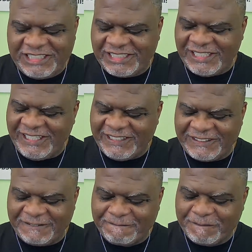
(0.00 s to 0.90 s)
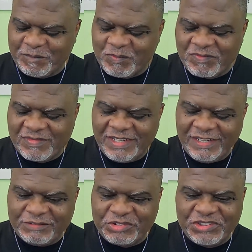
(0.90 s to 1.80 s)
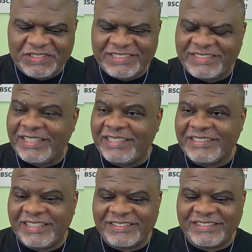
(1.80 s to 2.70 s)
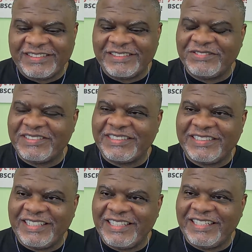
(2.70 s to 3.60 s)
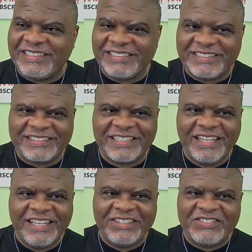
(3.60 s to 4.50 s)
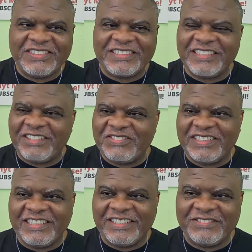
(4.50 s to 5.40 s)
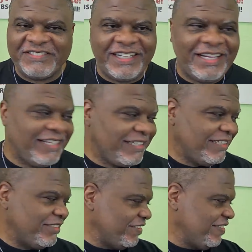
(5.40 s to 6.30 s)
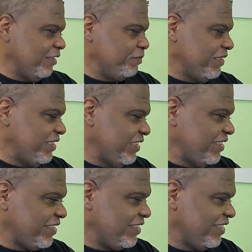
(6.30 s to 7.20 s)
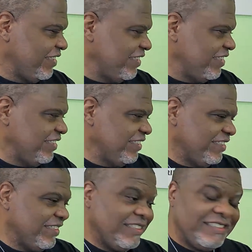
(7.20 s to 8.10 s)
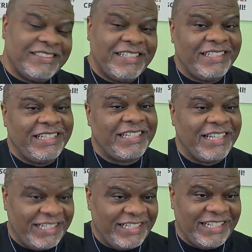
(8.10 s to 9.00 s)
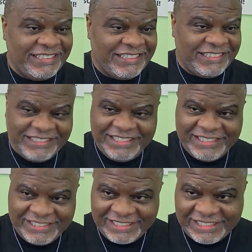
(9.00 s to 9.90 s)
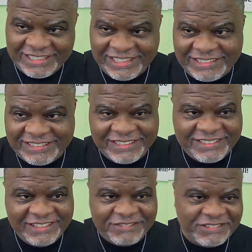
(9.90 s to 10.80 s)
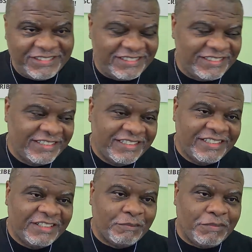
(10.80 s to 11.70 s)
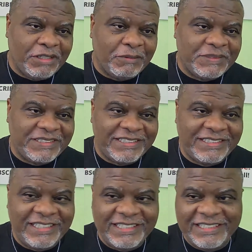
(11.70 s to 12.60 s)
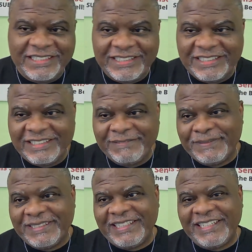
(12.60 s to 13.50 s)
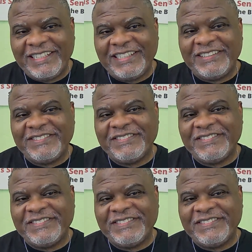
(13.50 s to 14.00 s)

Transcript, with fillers: psyched. I'm truly psyched. Y'all gonna say, what the hell is, what's up with him? I ain't got no sippages. Not like I ain't got none. I got like six different bourbons in there, uh, but uh,